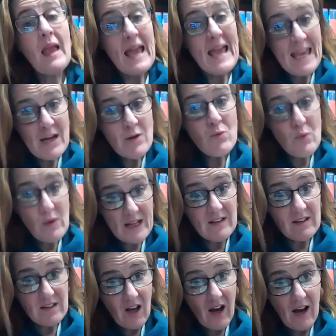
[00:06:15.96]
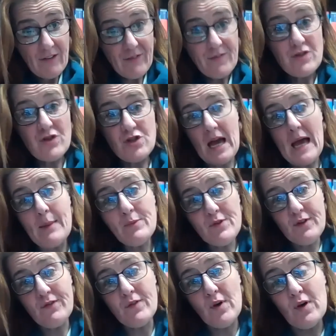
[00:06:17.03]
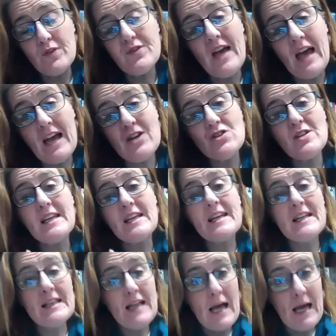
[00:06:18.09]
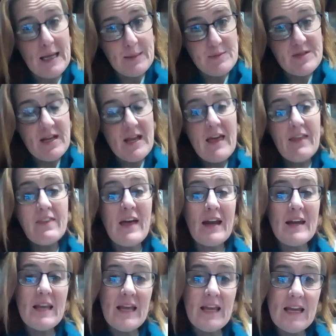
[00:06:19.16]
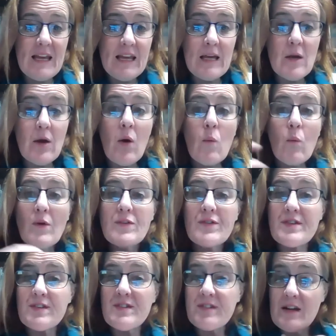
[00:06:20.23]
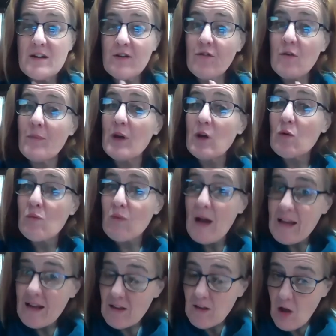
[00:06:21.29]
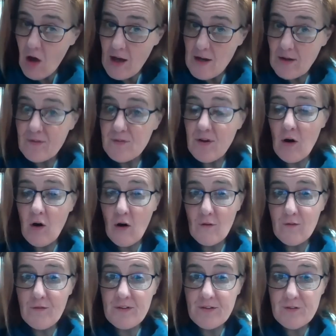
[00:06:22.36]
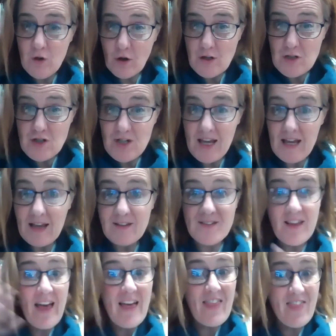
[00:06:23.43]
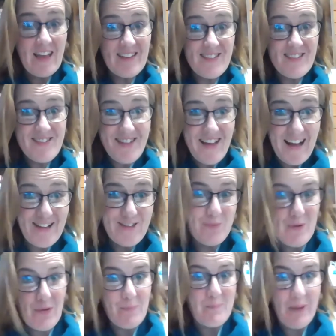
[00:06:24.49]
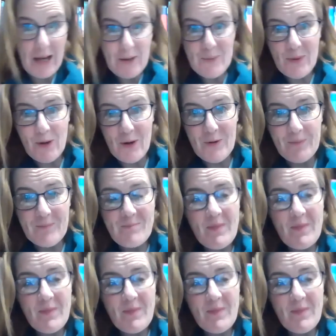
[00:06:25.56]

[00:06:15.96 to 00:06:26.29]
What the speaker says: In real life, James I actually claimed that he was descended from the great line of Scottish kings that starts with Banquo.